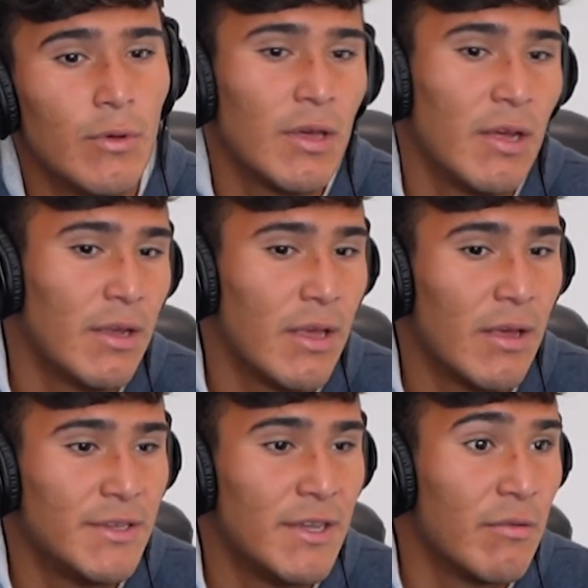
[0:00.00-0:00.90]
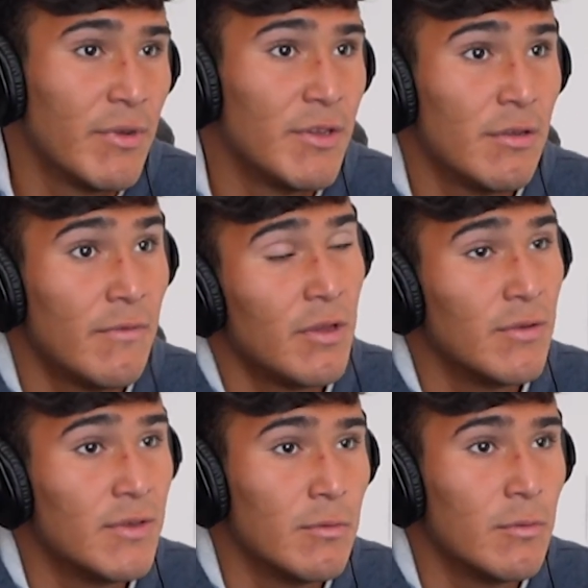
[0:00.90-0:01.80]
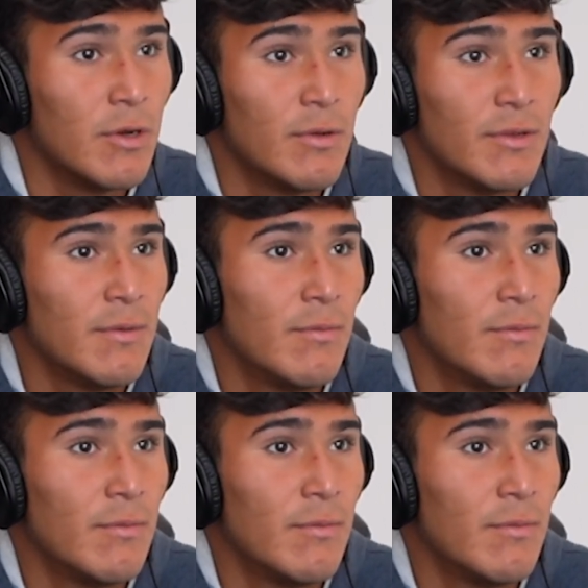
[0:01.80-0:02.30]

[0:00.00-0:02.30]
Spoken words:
okay, like I'll settle myself down somewhere else